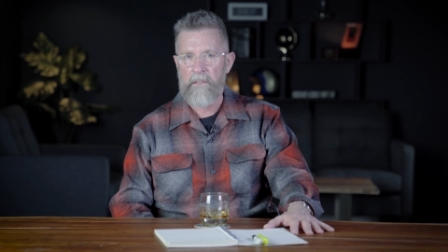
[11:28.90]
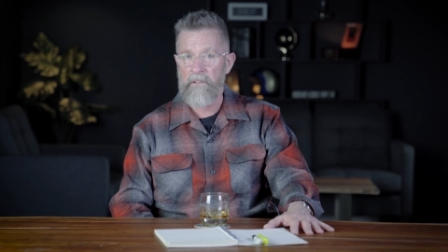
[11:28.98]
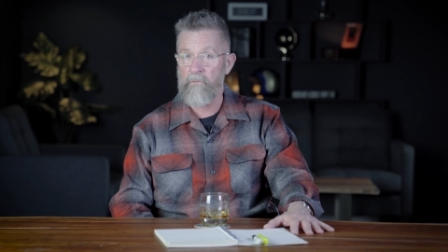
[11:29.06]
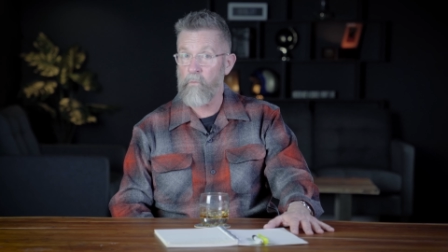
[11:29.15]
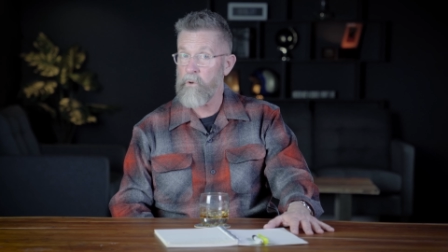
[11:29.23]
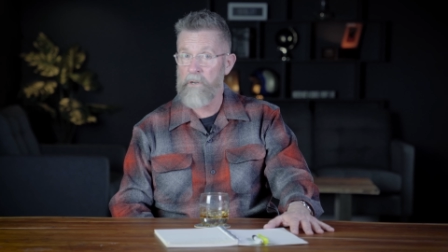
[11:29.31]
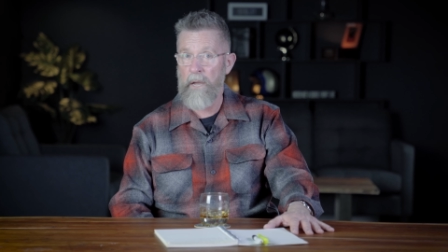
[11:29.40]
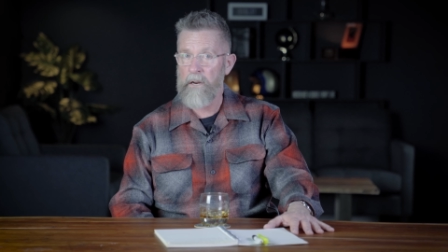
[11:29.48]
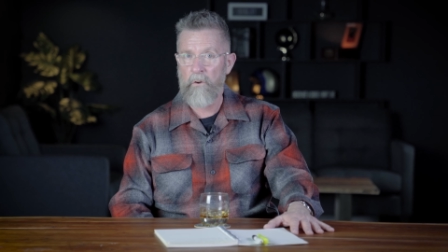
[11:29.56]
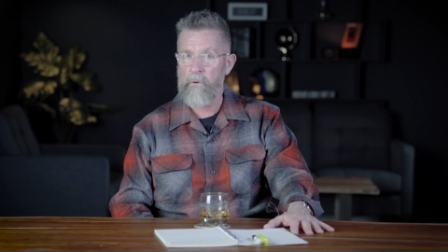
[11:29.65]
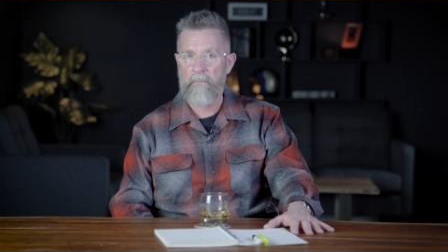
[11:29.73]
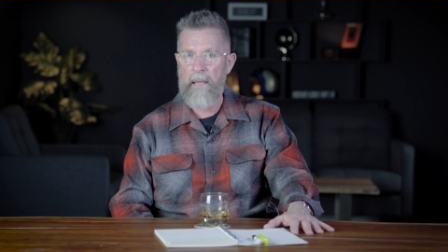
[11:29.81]
This, we're
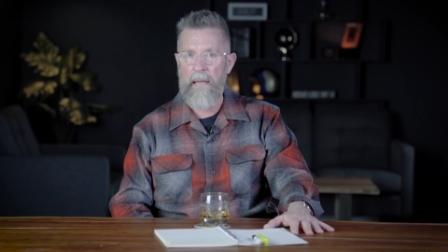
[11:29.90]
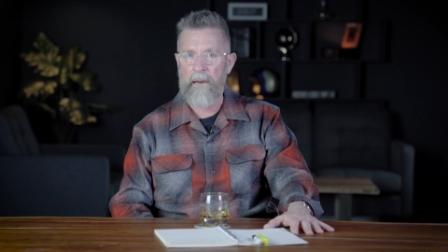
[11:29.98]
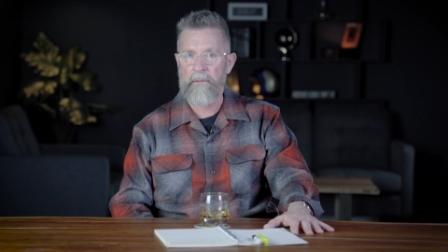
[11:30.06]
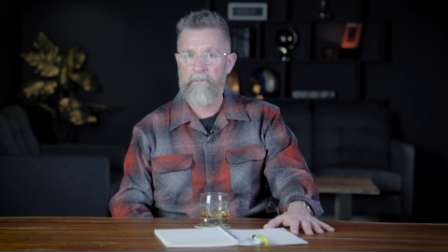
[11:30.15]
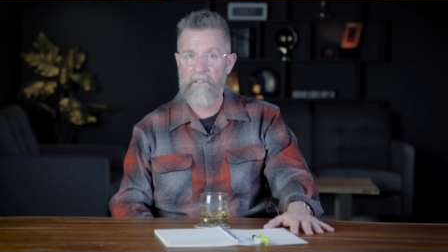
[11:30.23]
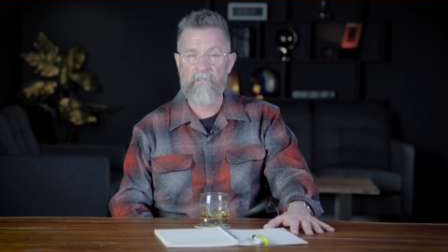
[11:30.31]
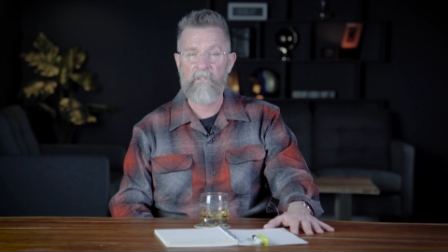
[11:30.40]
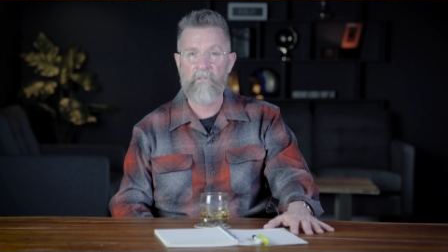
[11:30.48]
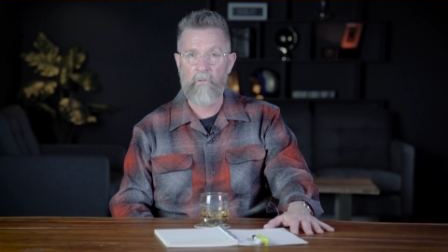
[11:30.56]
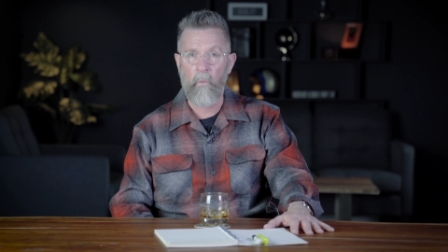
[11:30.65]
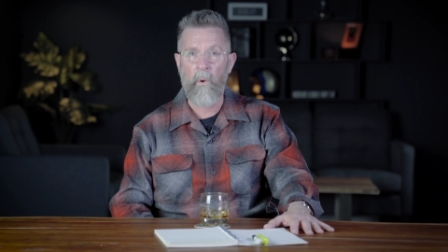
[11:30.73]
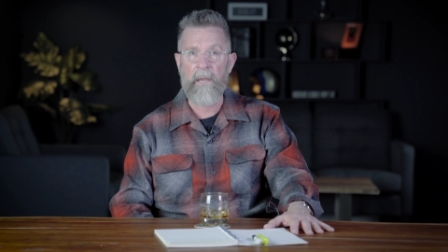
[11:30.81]
not going back. This
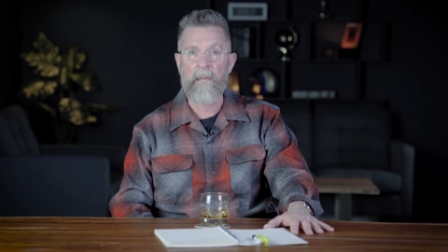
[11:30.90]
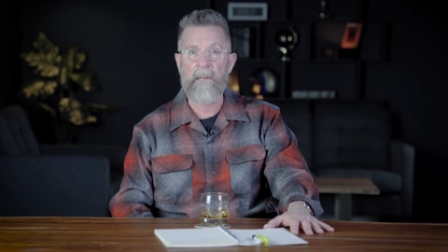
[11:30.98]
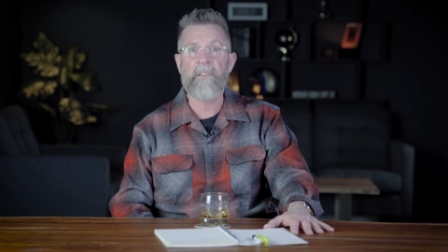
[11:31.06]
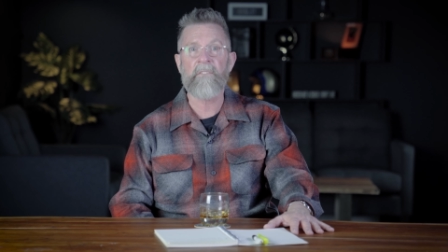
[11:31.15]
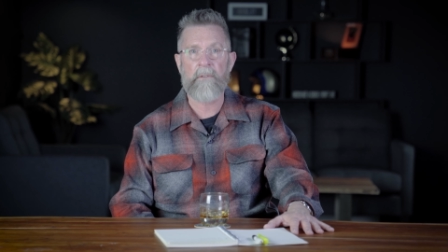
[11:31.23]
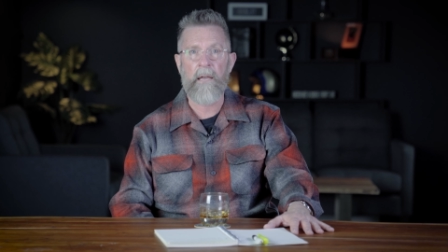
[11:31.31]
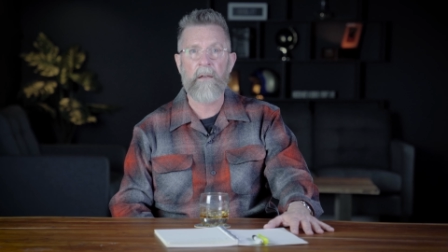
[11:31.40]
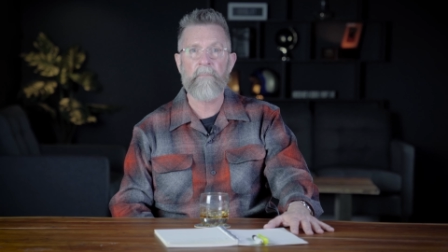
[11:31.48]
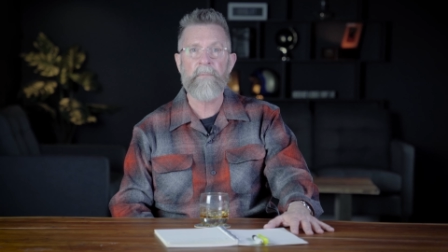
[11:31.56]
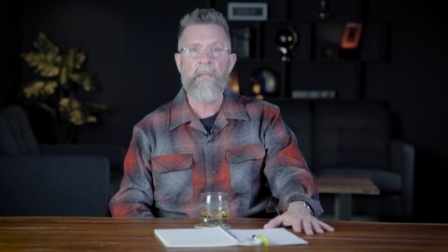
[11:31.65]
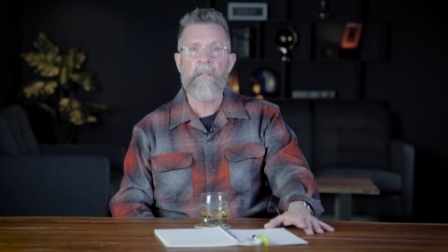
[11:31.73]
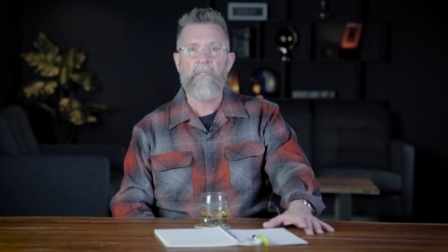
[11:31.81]
is the way it is now.
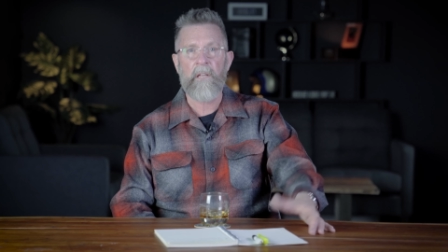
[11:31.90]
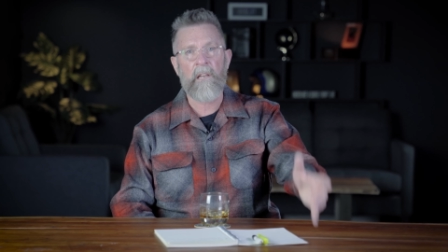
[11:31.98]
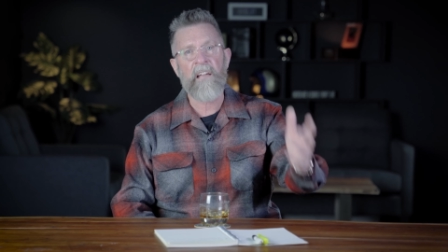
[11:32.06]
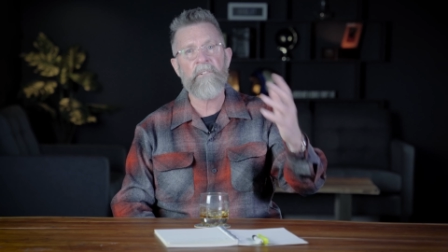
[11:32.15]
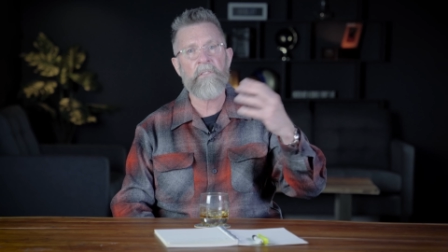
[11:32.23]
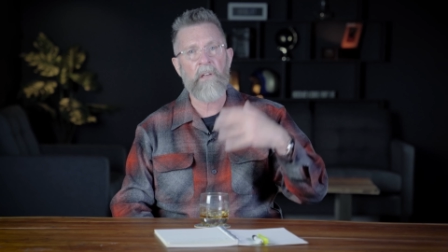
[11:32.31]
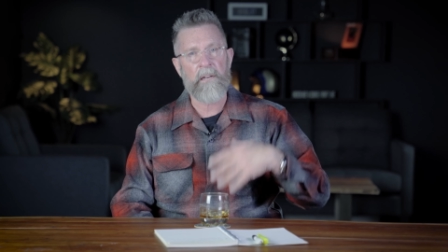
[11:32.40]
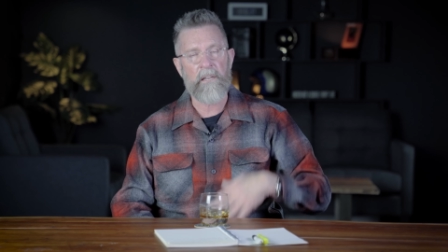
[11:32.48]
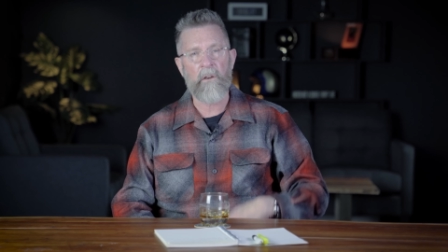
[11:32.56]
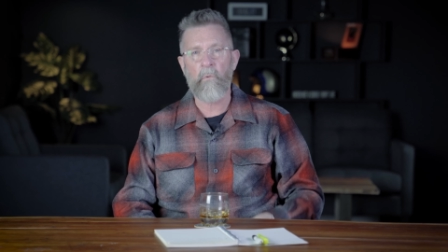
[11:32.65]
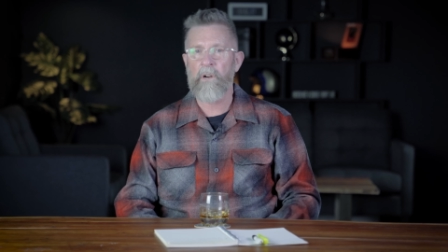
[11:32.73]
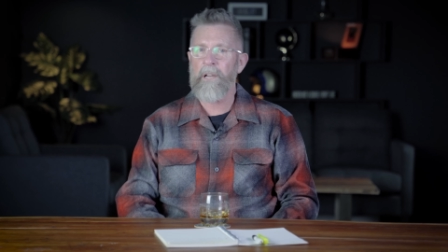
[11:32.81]
The 11th
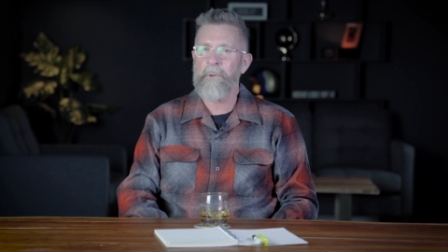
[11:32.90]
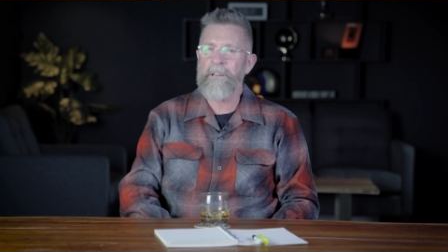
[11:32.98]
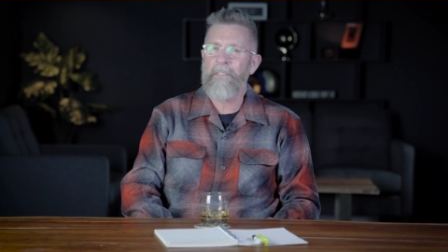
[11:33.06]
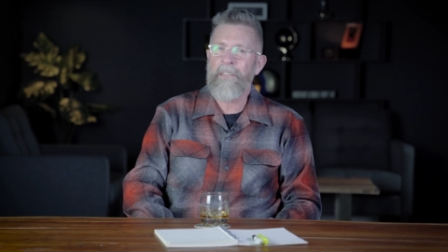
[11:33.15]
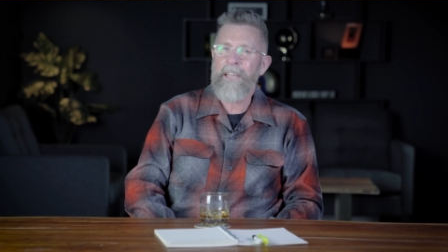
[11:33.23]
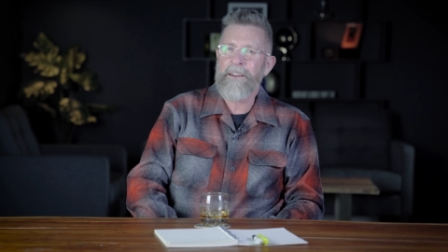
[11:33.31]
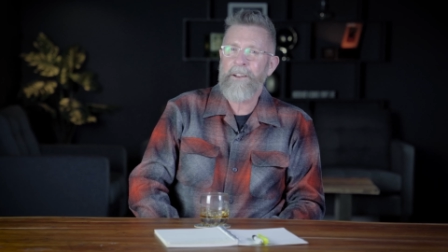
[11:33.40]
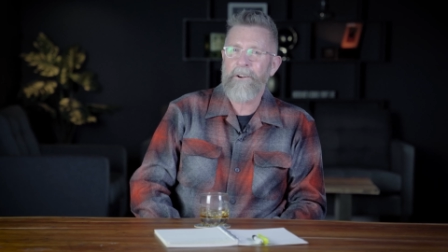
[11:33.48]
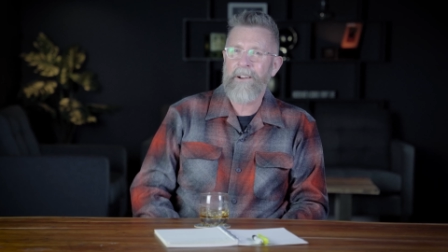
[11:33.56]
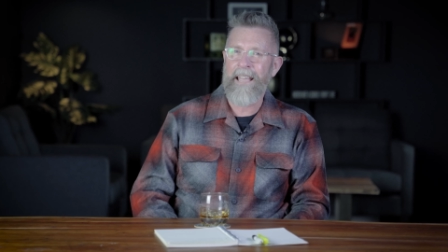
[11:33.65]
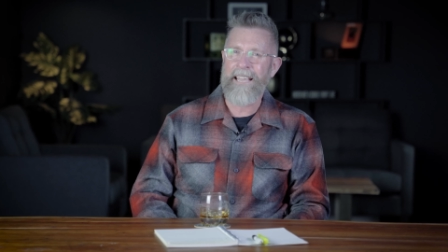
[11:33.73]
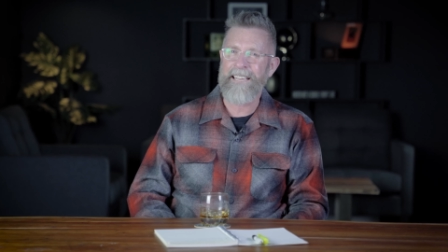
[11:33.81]
idea, we're coming to the end
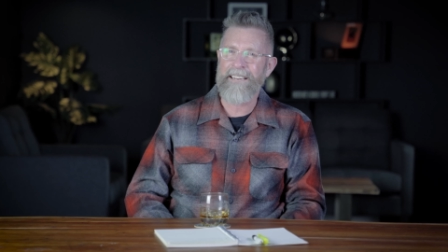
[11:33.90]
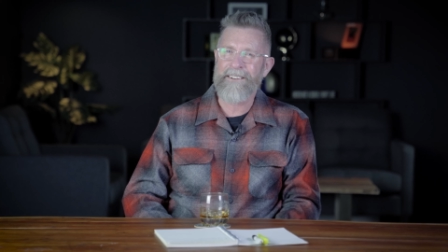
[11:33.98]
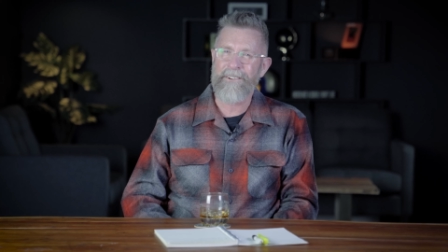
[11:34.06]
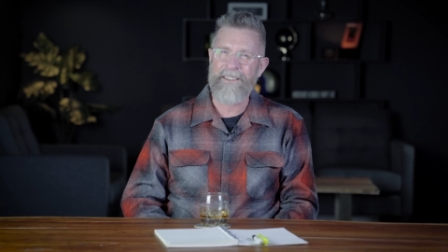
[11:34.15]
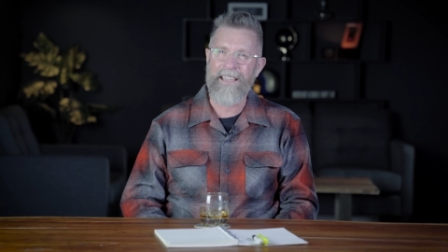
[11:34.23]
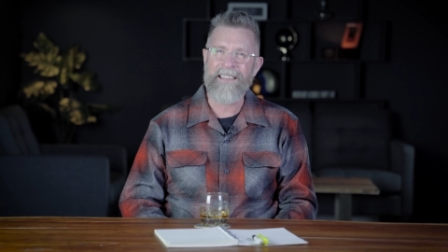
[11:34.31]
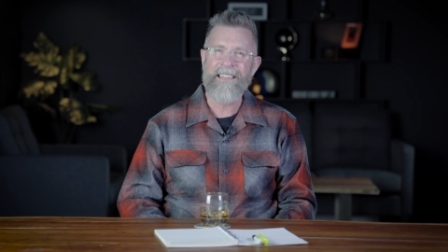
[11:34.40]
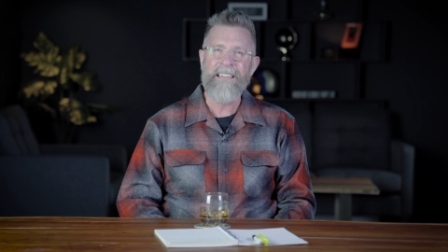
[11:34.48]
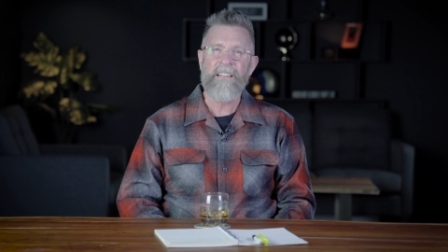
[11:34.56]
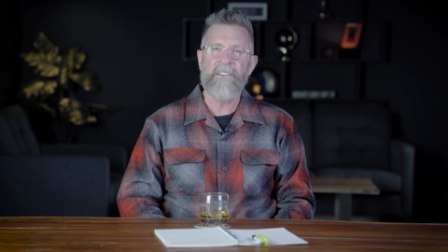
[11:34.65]
here. Hang in, okay?